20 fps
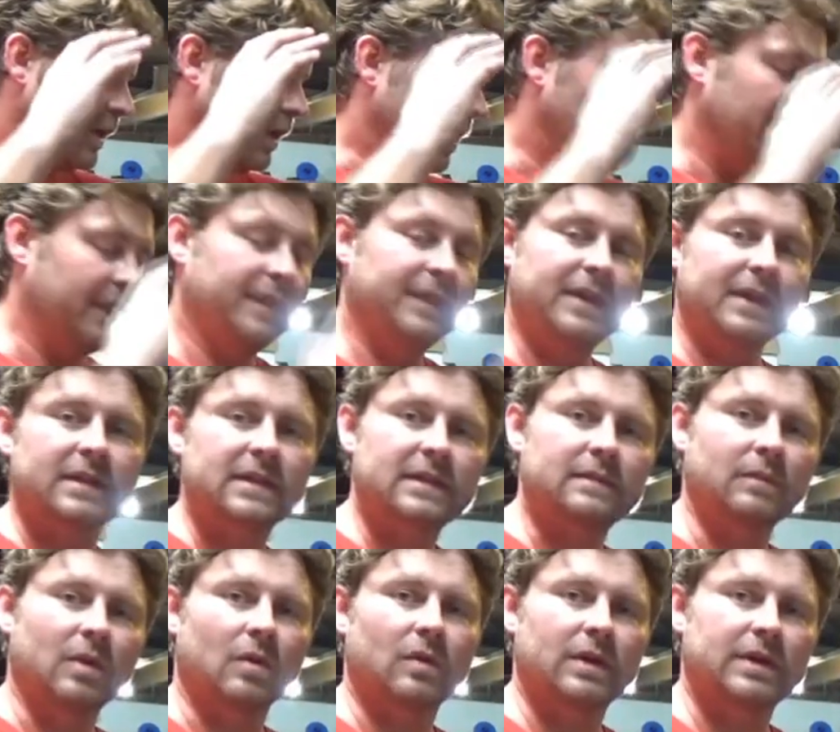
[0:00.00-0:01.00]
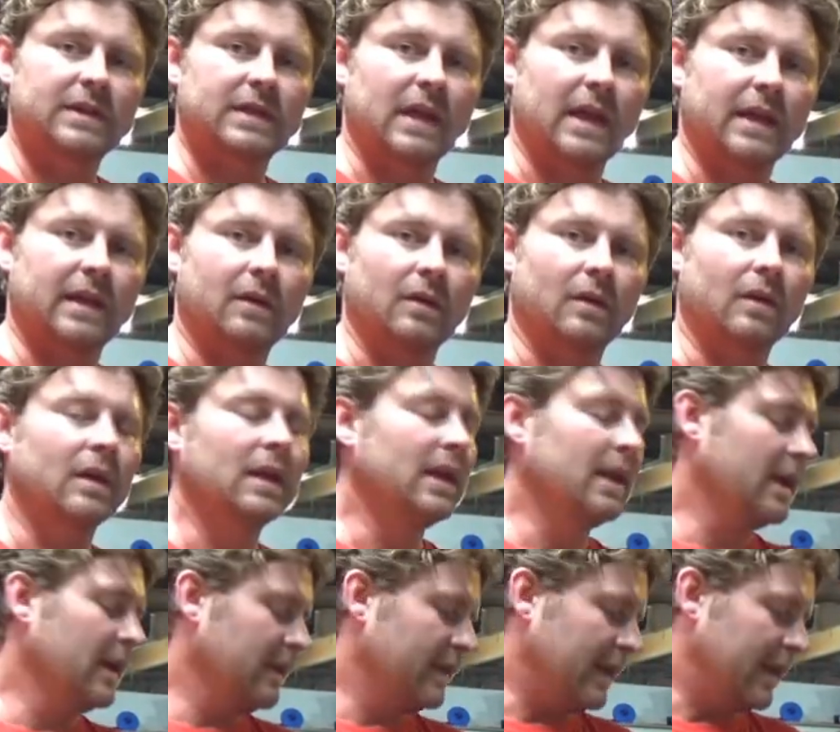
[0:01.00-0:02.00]
On this motorcycle,
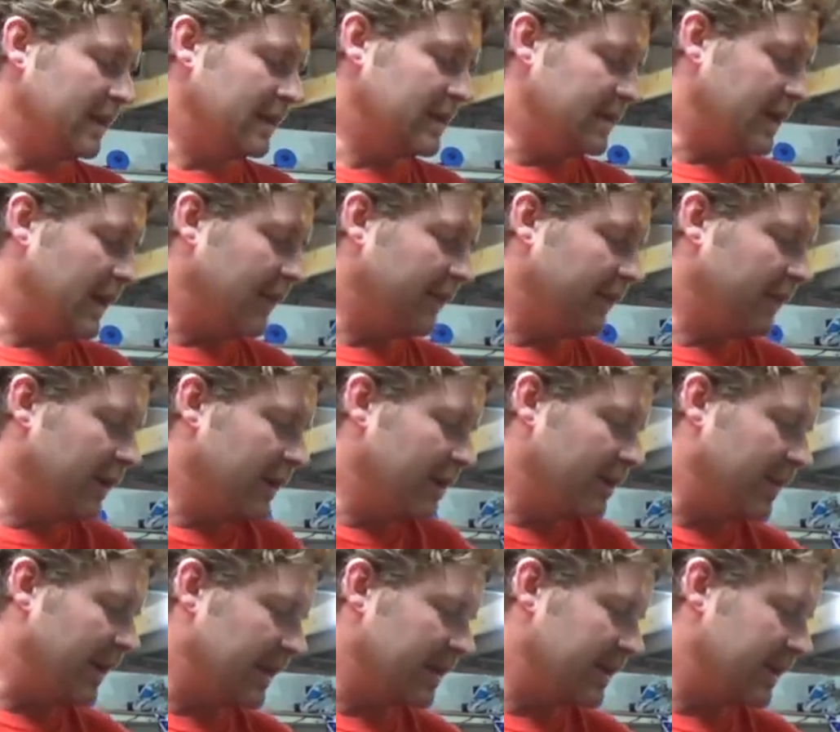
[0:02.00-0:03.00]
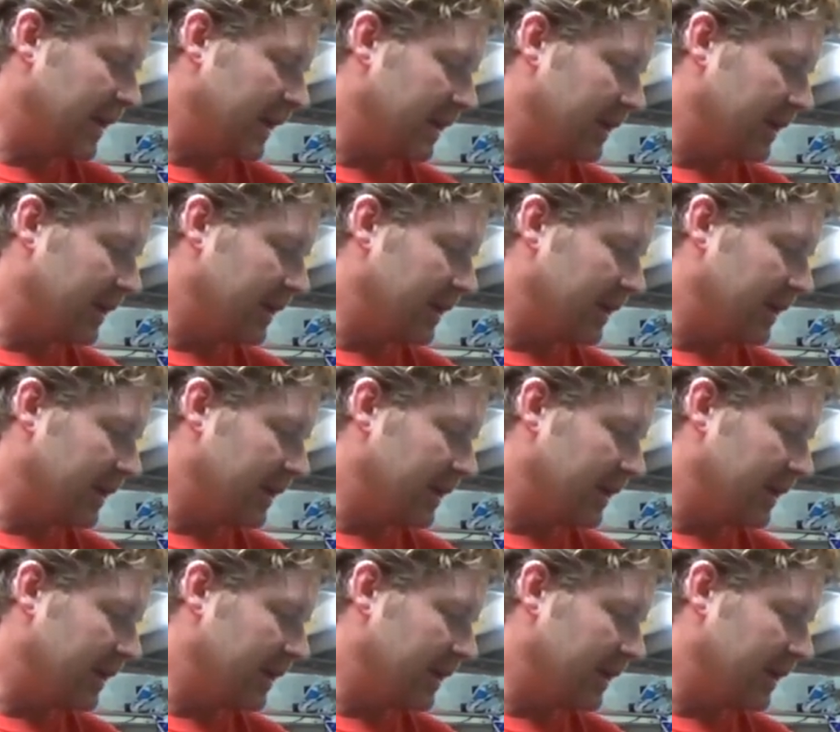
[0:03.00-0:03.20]
that is definitely the best